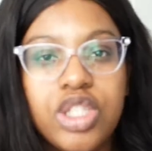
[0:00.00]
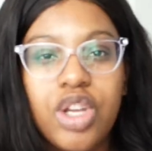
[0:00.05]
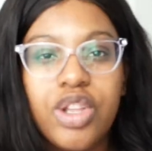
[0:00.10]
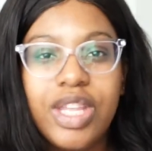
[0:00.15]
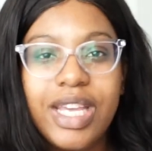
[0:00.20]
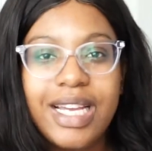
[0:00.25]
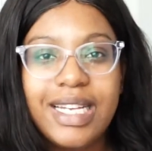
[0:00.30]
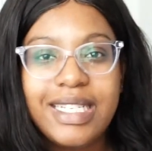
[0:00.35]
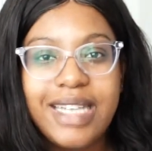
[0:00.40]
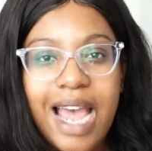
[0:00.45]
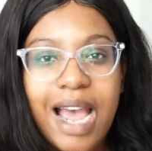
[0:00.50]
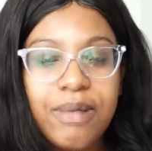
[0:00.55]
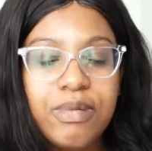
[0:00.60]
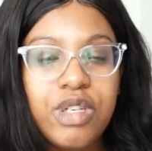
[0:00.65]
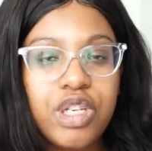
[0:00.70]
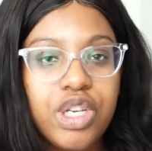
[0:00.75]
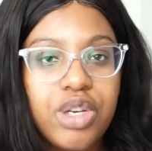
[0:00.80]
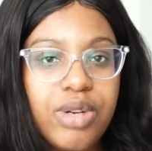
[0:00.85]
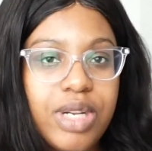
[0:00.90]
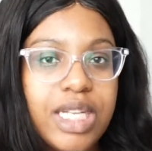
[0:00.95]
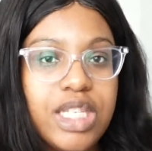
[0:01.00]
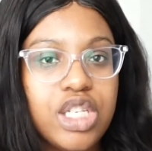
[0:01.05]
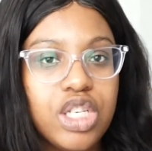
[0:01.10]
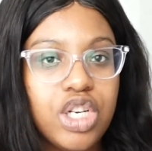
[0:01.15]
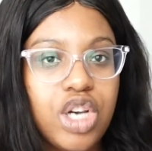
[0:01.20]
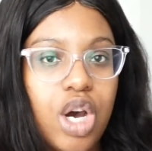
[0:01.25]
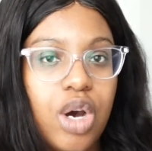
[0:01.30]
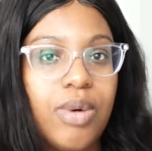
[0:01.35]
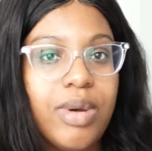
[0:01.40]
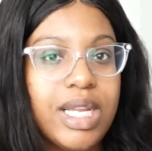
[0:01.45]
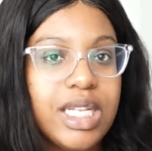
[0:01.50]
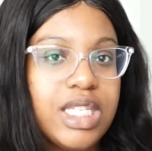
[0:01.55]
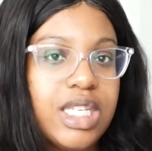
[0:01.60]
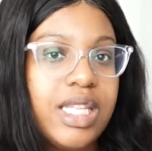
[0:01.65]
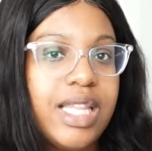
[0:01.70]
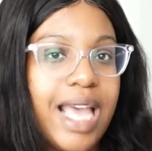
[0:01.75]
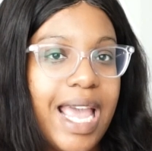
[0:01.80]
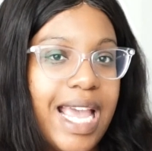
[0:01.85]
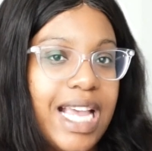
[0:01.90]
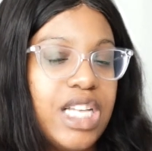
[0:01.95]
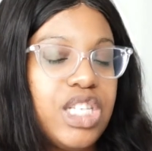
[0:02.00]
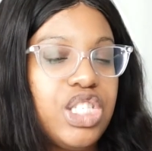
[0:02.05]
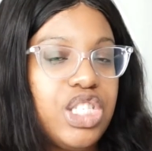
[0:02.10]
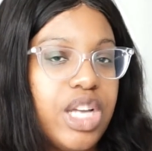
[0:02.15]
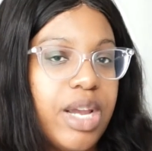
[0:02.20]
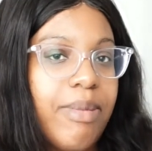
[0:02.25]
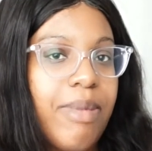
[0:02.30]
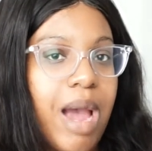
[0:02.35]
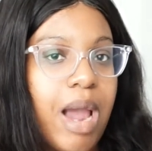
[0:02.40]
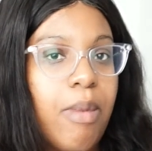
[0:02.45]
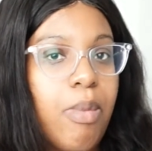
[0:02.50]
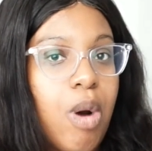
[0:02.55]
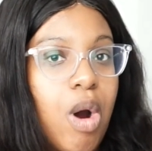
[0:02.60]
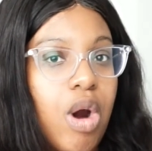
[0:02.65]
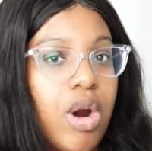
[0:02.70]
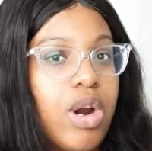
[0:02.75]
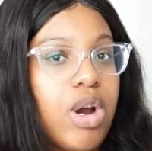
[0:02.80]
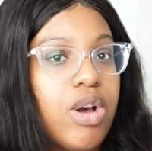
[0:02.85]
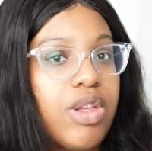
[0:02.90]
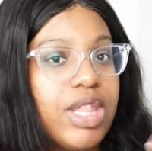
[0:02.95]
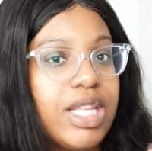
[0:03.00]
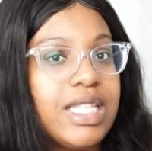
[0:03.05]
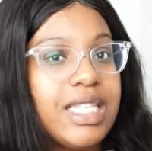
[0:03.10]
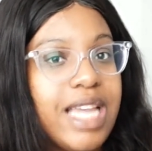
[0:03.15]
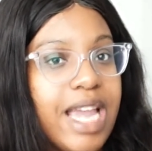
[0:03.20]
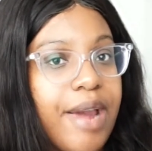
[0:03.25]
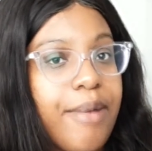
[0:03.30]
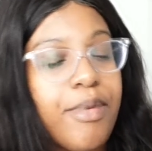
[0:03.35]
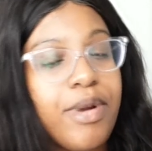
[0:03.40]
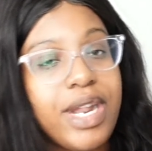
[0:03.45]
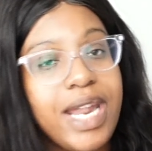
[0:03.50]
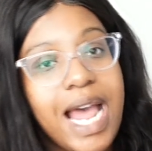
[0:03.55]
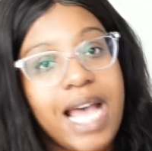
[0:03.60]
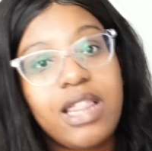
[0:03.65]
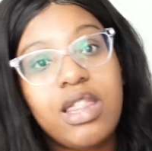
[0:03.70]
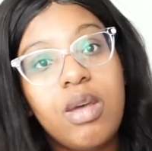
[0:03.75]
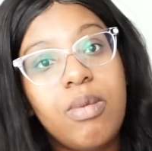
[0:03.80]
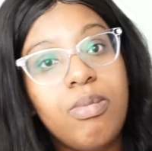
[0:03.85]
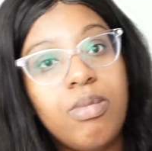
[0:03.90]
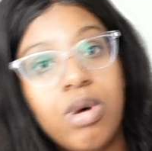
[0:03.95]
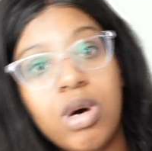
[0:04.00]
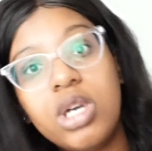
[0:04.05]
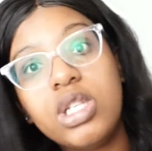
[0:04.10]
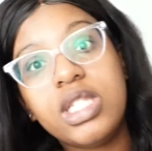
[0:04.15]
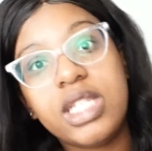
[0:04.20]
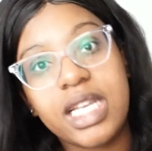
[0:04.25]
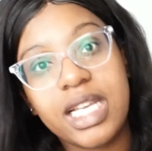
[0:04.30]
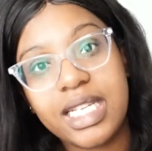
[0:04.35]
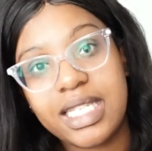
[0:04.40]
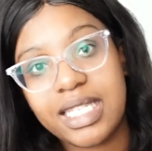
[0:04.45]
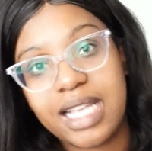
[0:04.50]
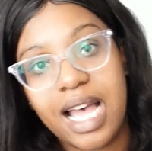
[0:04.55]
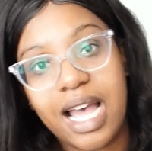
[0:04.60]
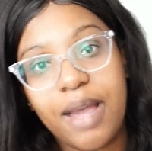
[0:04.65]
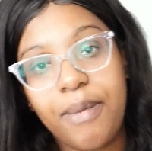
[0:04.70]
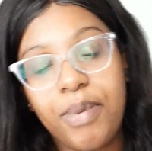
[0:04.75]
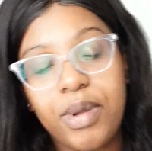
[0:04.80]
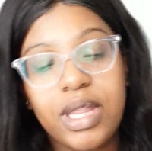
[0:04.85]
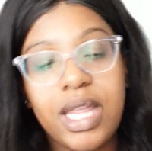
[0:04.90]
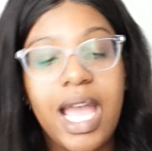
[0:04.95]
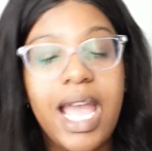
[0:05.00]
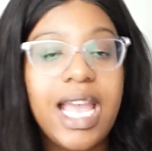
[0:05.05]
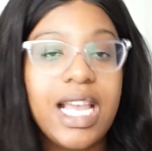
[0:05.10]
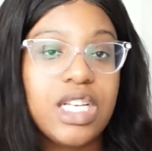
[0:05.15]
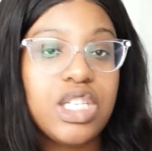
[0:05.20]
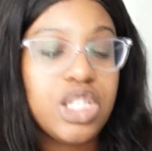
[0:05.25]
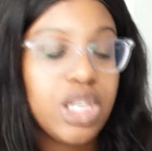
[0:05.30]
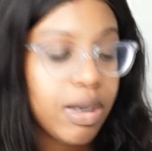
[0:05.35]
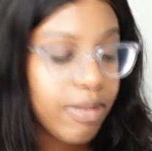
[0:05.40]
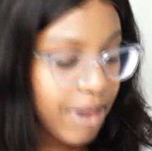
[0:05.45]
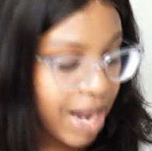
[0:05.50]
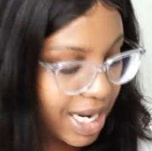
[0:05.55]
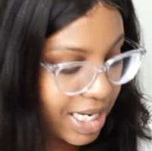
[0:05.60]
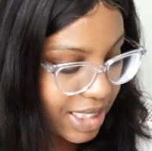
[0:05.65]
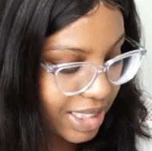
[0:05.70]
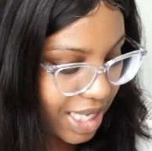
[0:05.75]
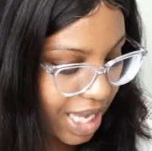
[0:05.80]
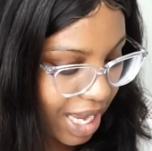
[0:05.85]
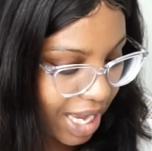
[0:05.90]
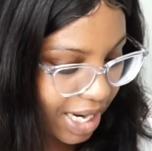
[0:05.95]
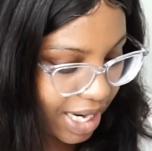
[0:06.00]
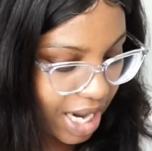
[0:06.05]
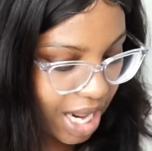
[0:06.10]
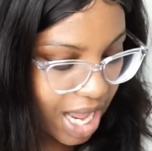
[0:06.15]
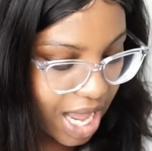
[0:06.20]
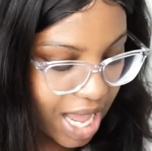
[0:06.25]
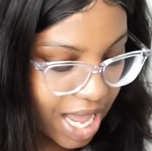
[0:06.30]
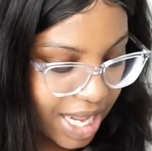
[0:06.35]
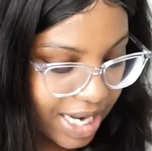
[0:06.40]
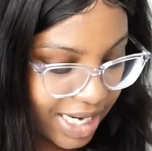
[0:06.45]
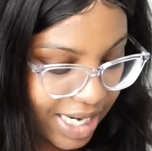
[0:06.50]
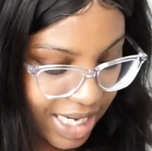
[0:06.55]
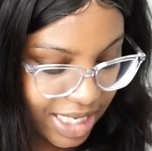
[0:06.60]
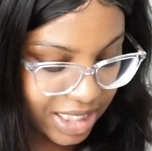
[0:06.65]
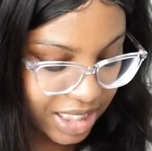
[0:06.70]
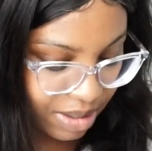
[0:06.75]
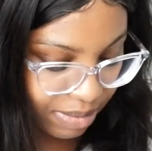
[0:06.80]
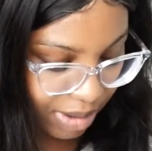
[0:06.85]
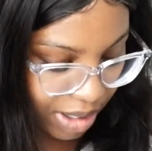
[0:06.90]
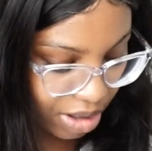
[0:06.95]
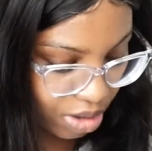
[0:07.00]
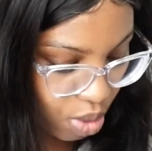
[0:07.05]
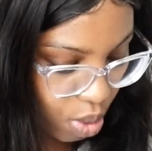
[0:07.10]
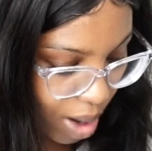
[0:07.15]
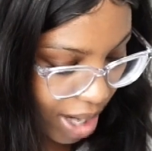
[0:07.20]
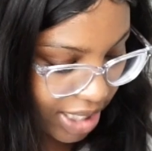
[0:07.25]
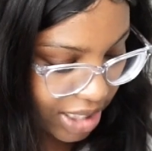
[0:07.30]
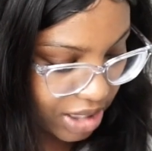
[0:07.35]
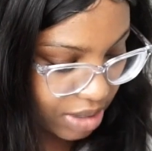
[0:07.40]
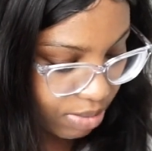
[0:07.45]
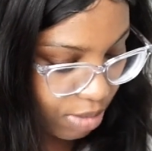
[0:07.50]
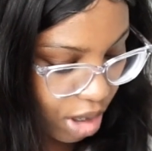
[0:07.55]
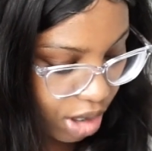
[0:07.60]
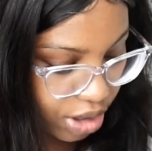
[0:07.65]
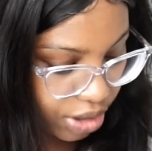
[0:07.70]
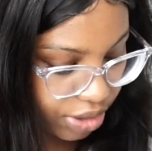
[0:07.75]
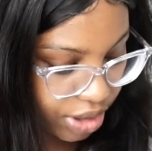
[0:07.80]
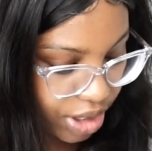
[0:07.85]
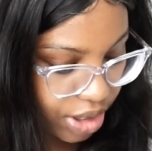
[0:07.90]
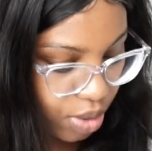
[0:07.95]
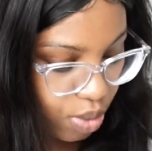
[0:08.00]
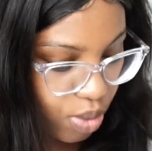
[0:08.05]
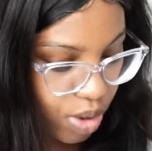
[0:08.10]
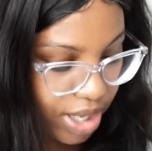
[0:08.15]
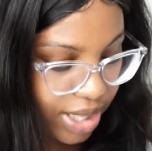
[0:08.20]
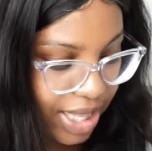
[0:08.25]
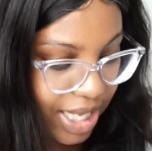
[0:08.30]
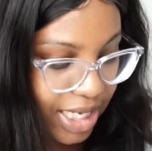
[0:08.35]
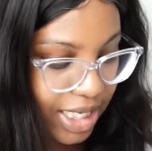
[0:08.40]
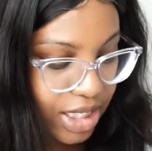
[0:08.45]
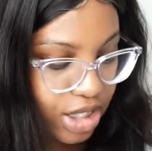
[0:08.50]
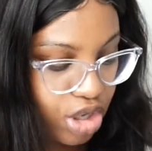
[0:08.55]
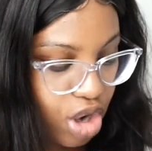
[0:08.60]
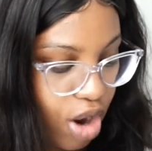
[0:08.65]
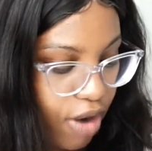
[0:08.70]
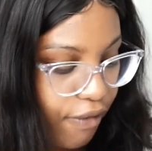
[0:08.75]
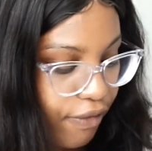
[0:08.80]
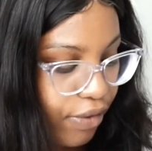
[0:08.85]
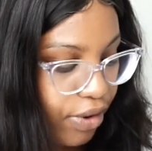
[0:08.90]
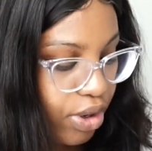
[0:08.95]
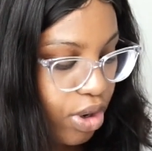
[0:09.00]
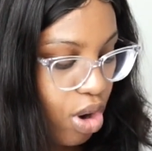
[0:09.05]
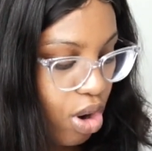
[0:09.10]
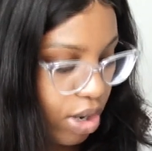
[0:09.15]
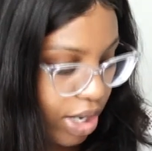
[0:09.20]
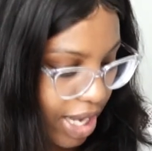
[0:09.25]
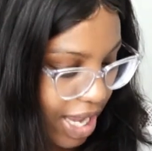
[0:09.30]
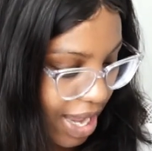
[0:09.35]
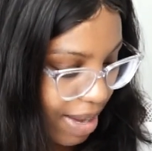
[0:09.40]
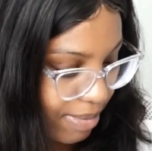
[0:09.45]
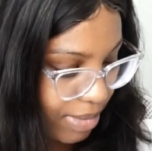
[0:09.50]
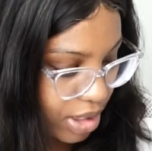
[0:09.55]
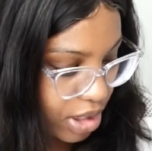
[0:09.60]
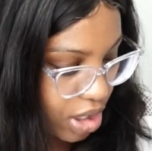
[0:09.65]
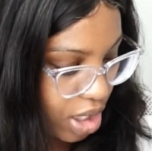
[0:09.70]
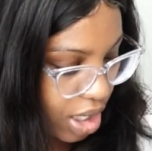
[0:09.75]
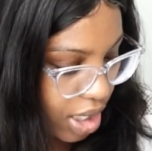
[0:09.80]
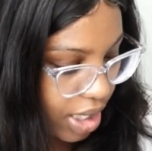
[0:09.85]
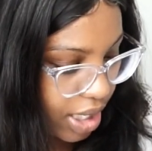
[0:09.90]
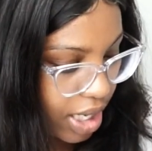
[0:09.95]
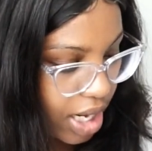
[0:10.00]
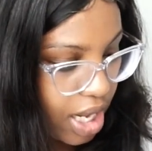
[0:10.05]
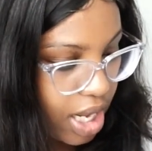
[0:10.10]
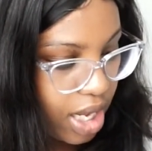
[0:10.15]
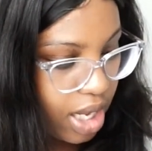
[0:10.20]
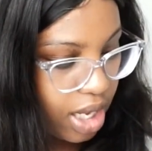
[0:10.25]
So the adapter you need to go into the H D M I part on this camera, not the multi side, but the H D M I side needs to be quite smaller than the one that's offered on Amazon.